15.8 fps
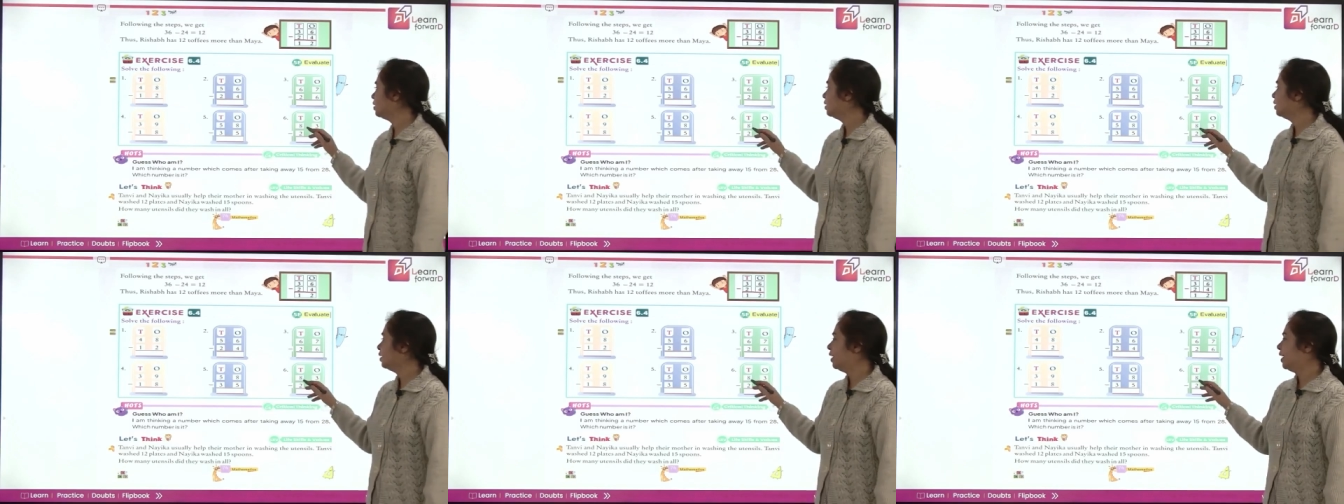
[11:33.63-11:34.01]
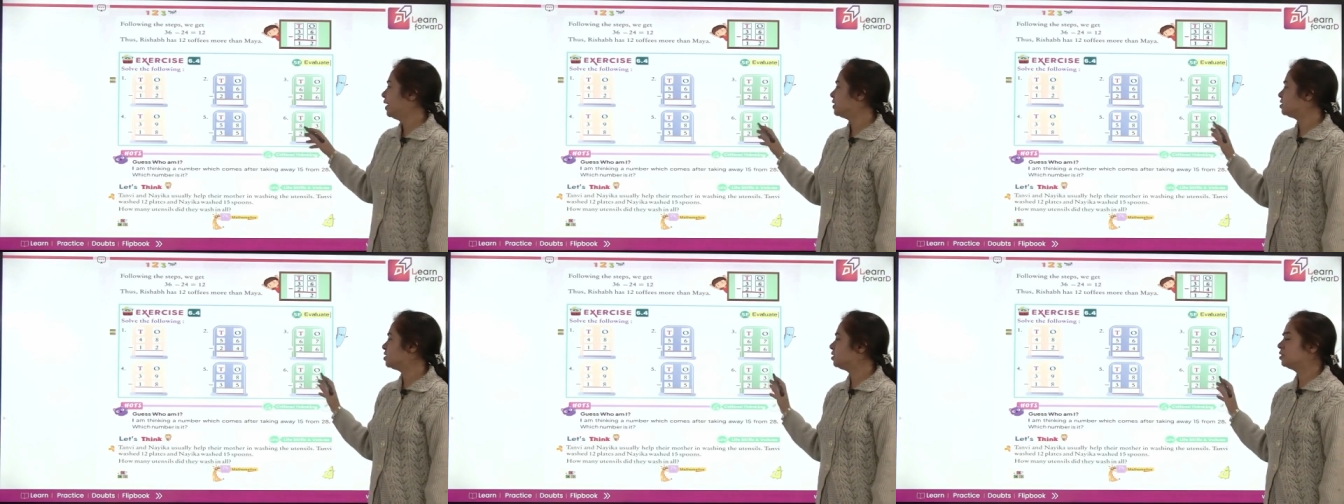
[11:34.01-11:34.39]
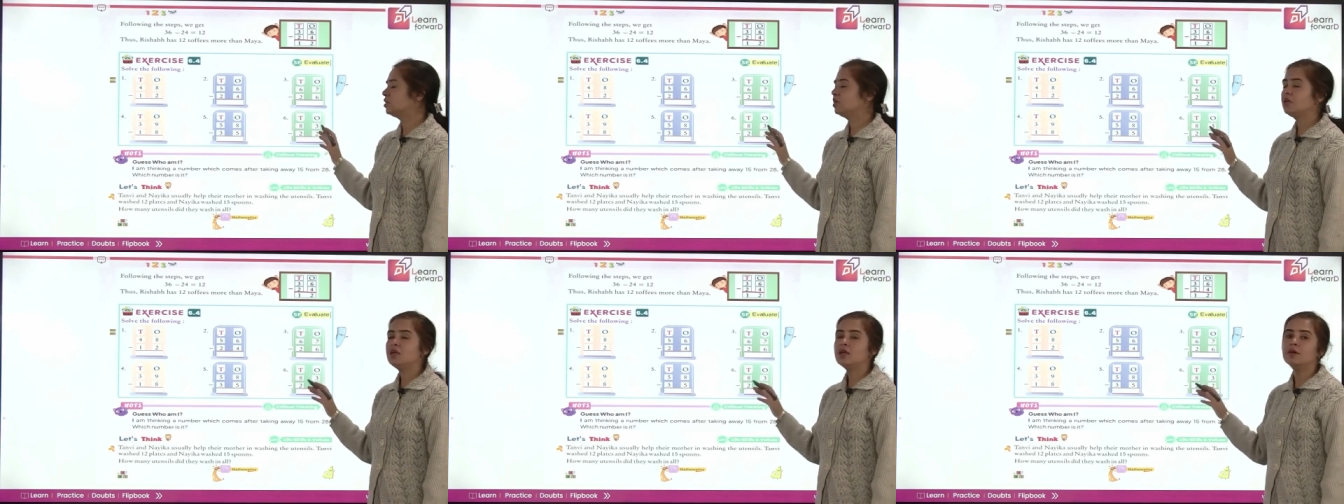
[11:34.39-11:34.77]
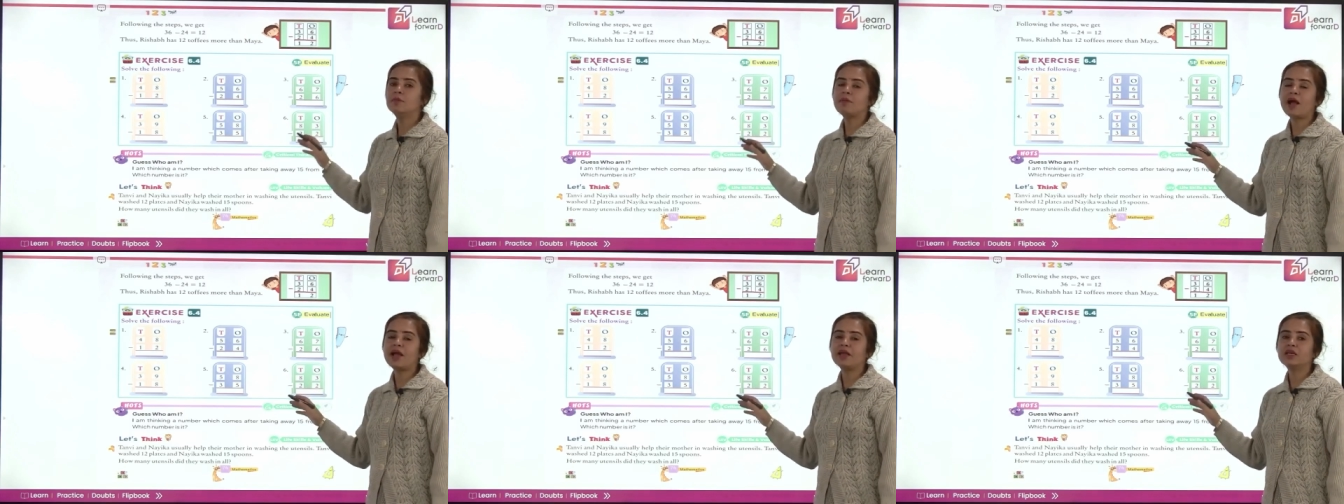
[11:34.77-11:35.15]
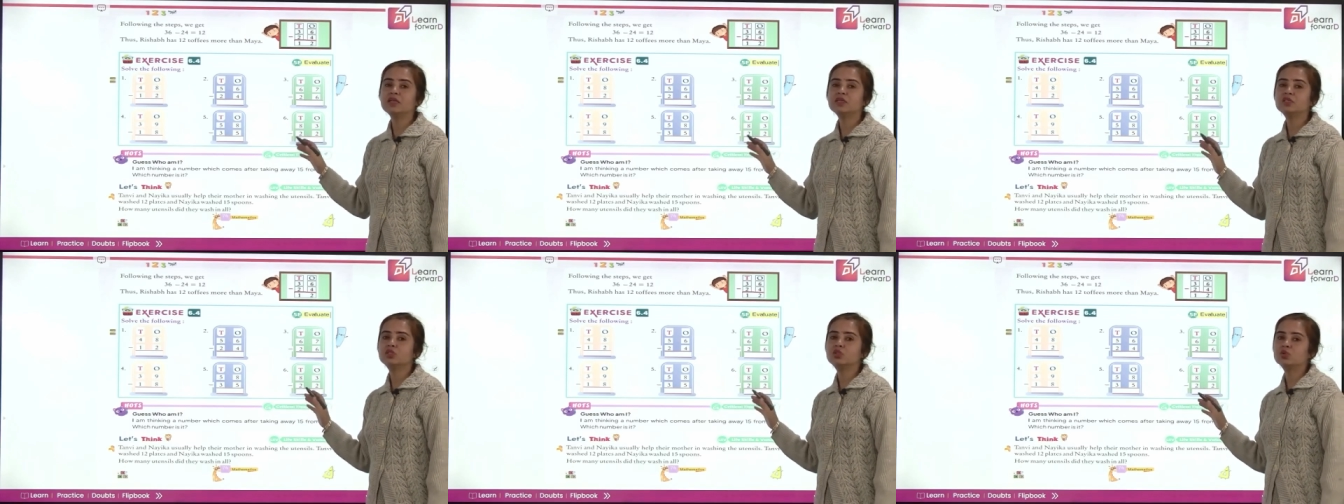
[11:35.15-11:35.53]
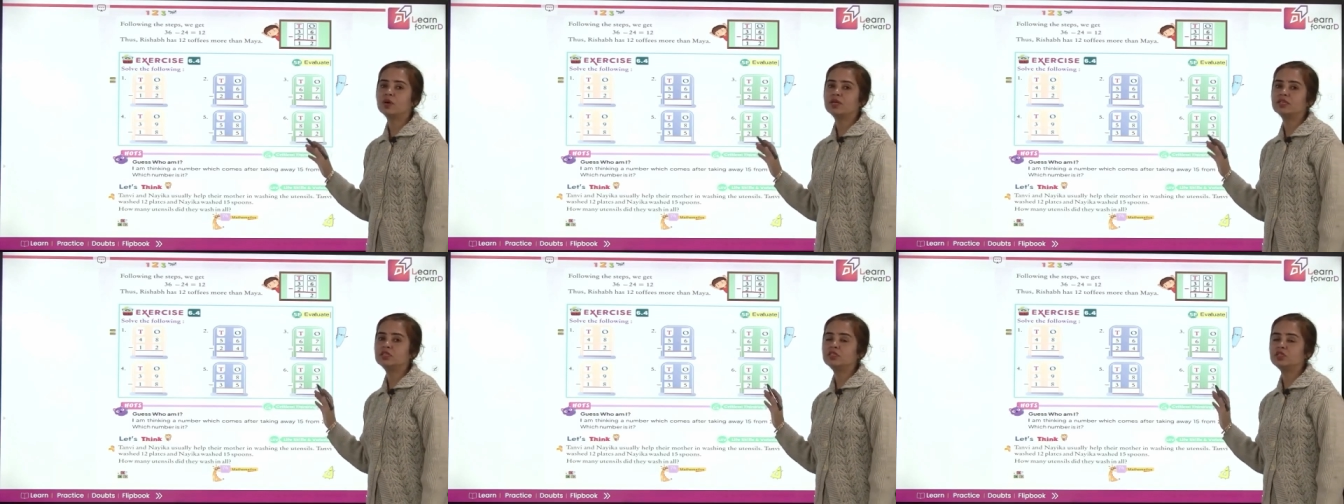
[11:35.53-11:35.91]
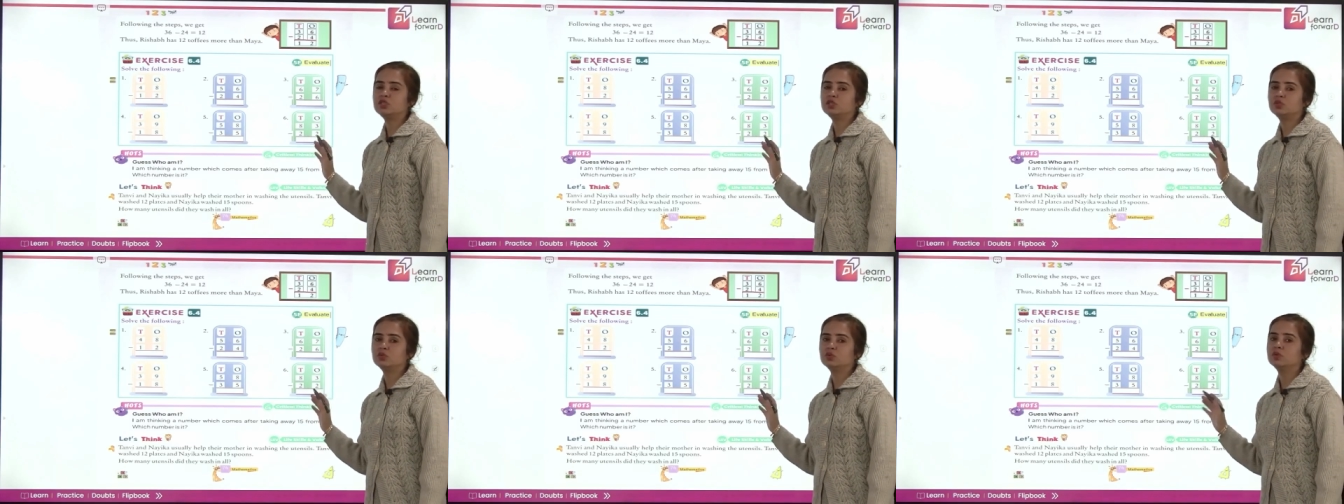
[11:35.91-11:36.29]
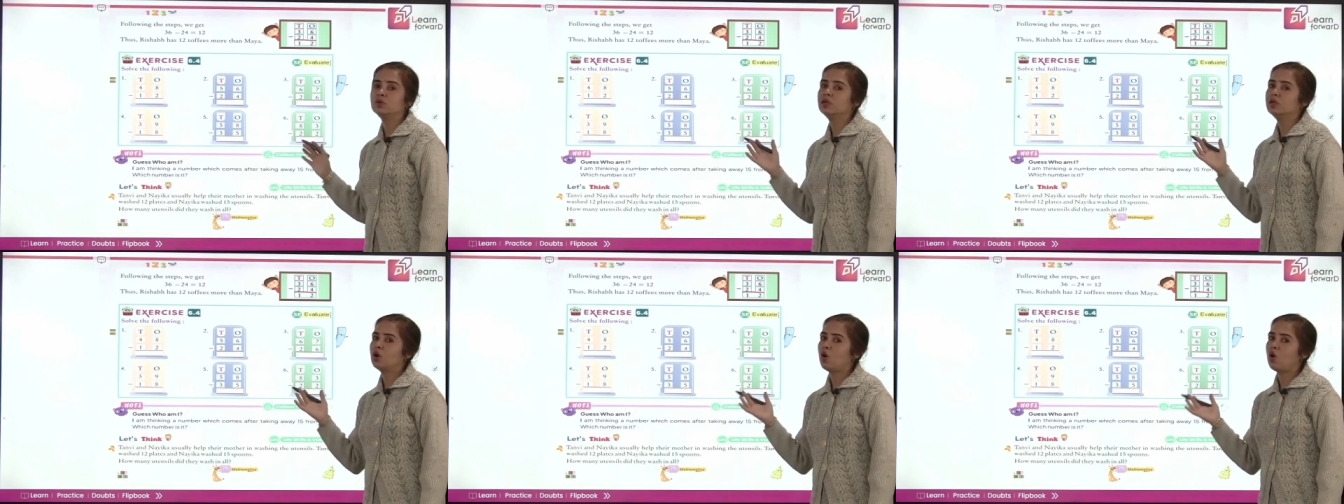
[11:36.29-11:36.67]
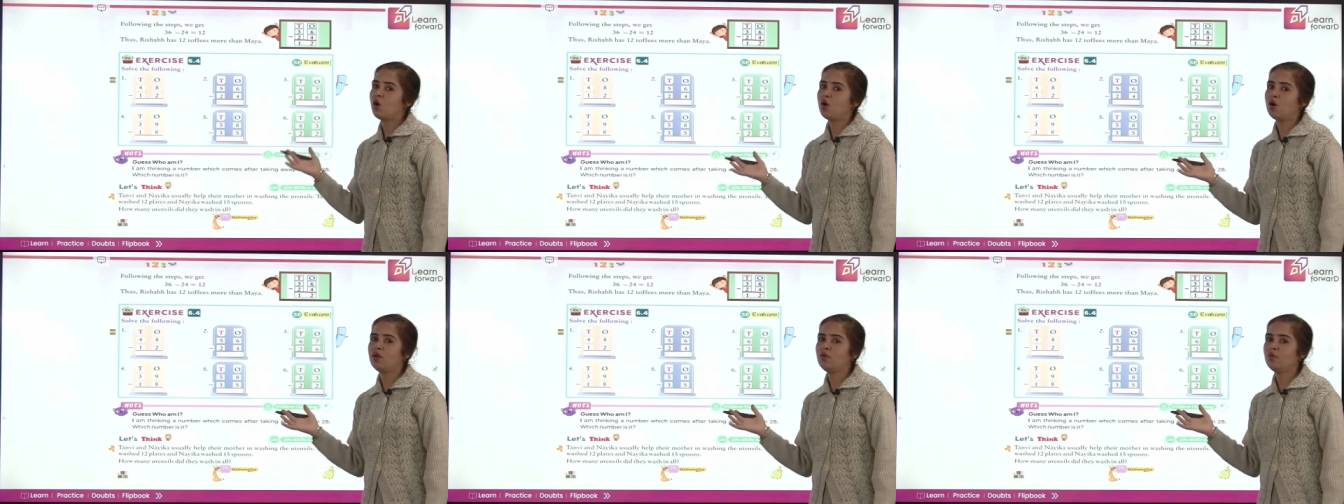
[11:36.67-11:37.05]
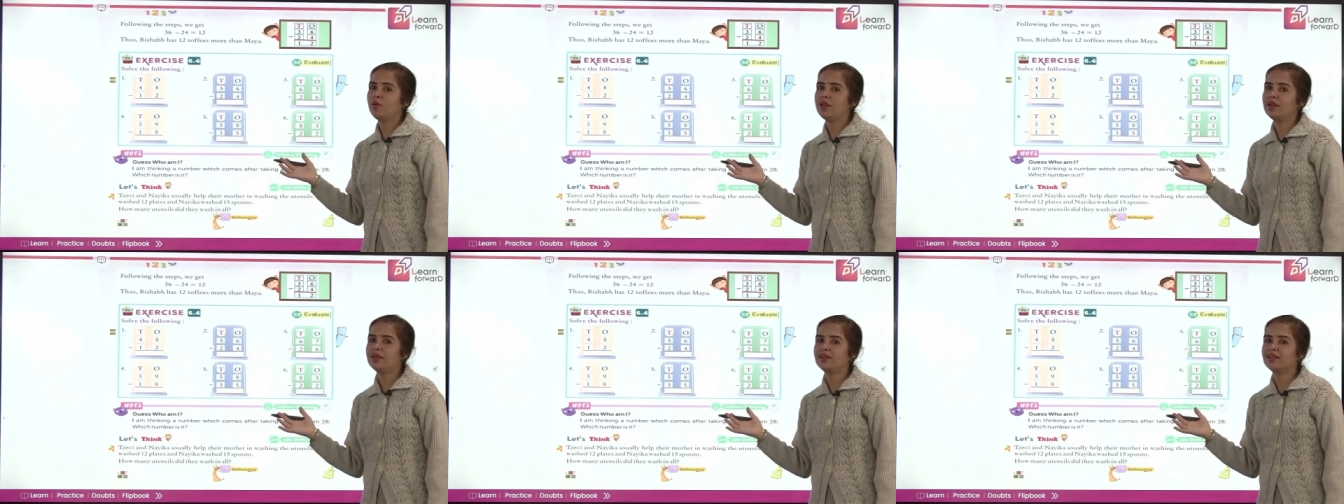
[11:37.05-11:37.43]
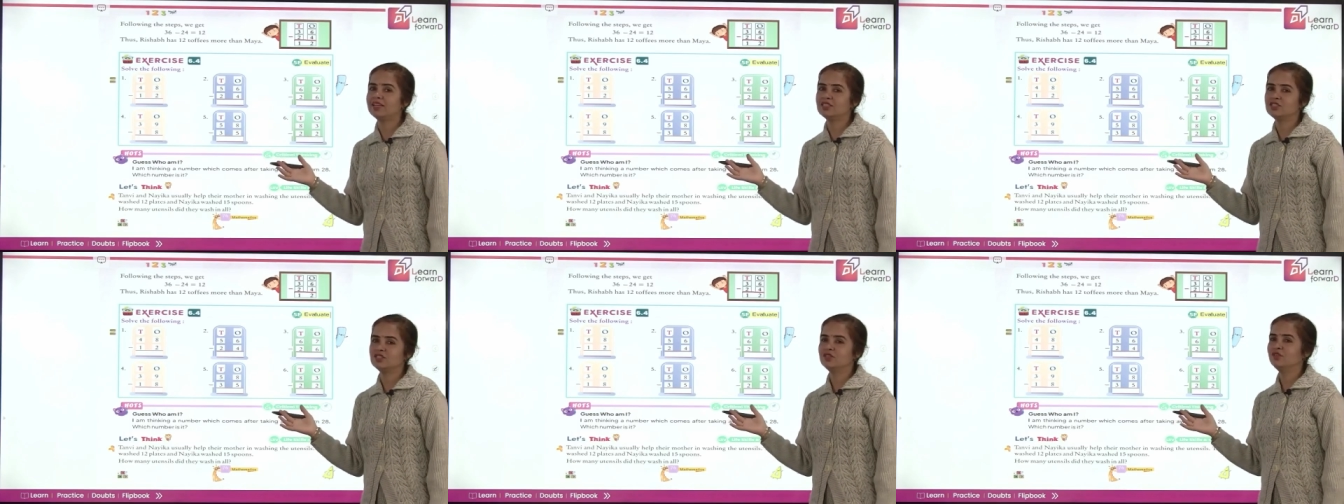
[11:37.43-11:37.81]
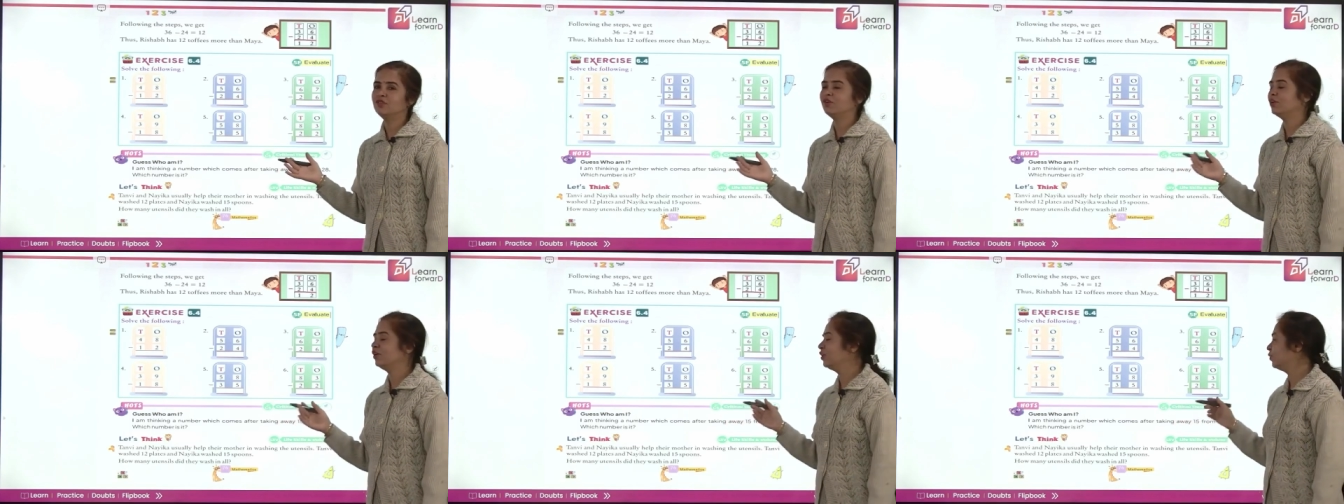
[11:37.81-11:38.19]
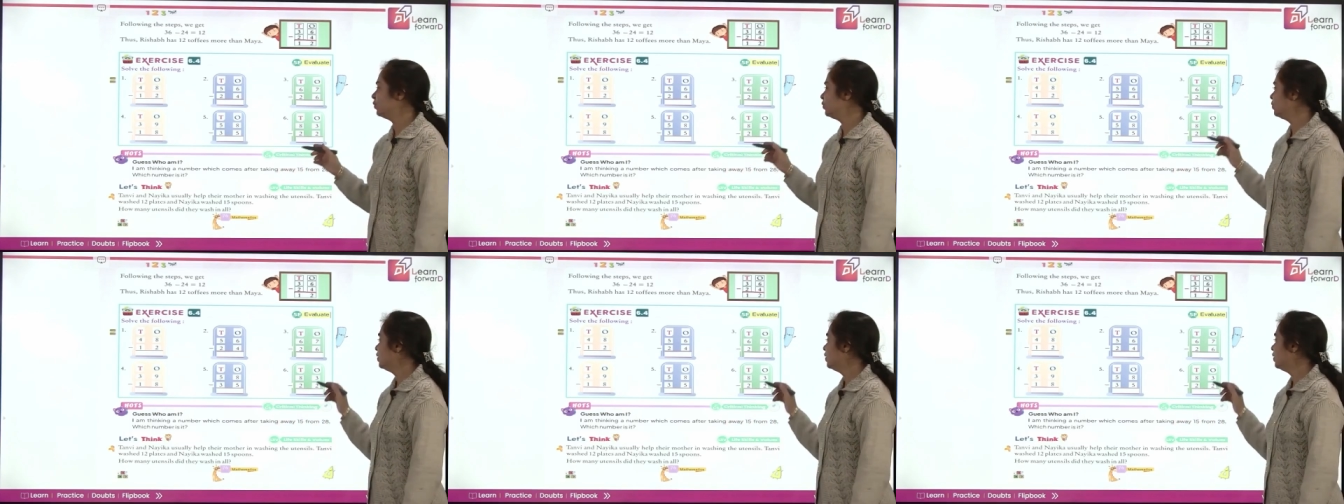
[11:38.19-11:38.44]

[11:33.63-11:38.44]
83 minus 22, all well arranged for you.